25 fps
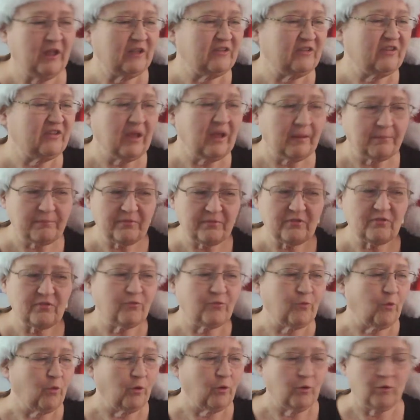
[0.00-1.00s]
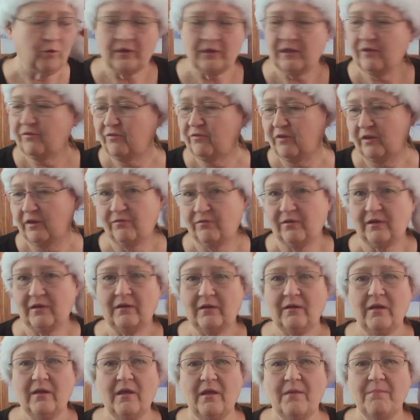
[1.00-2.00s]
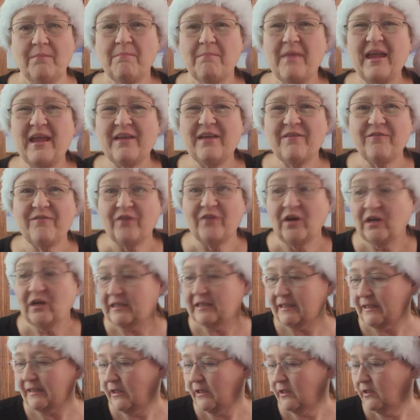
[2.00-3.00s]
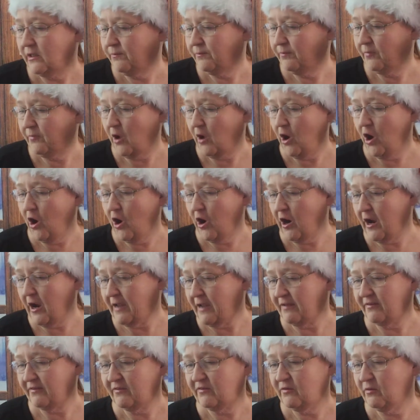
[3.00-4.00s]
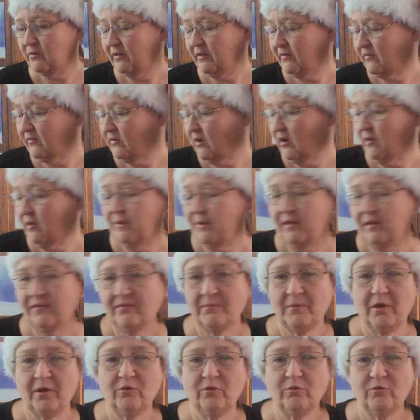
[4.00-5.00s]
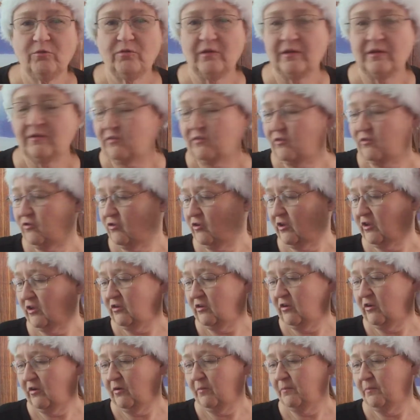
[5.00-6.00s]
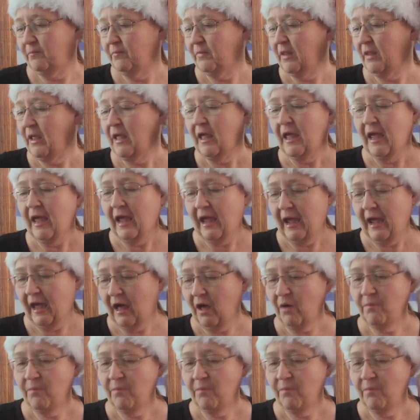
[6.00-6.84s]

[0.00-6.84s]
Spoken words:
tips for gift giving. Make it fun. All right, so let's talk about some other things that you can do. How